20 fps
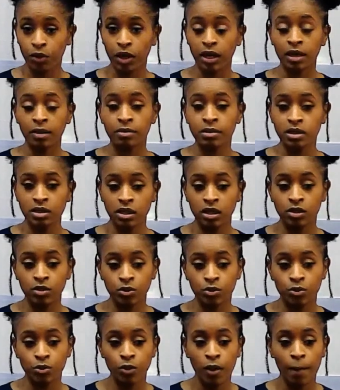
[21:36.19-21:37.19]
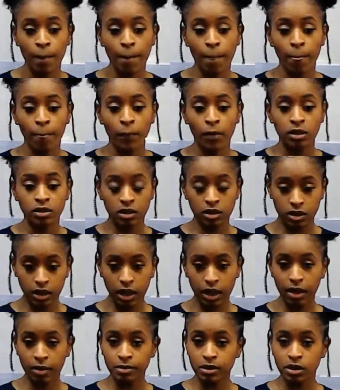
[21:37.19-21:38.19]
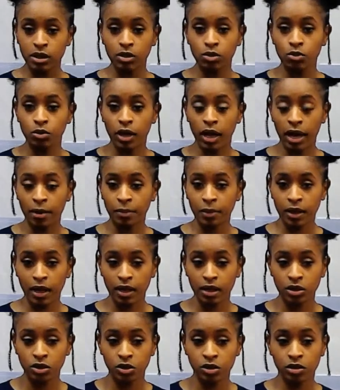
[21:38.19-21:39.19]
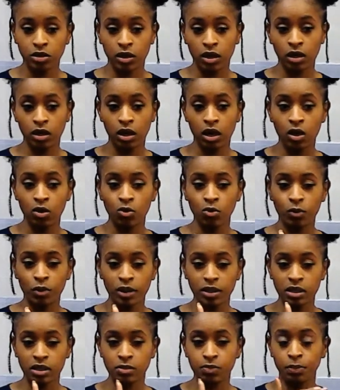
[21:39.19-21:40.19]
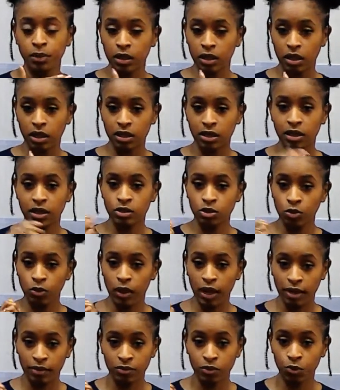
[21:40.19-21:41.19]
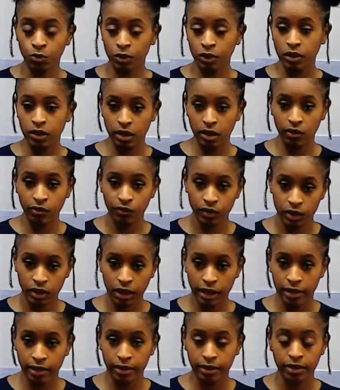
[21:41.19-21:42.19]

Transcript: And I'm gonna send you the application along with this booklet that you would have to read and fill out.